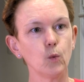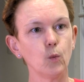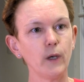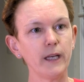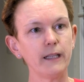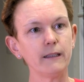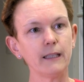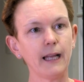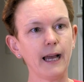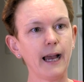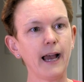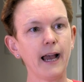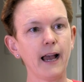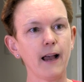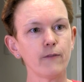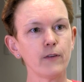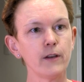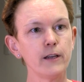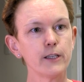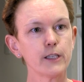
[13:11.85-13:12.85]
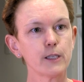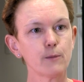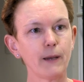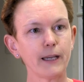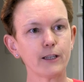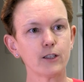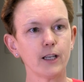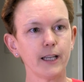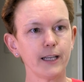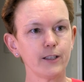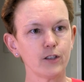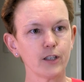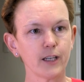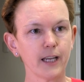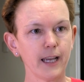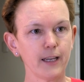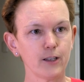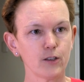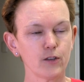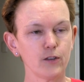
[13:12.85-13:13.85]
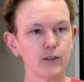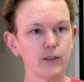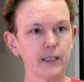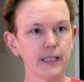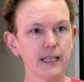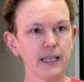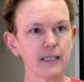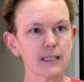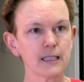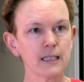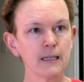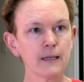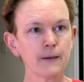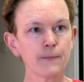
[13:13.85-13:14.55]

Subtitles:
will have special educational needs.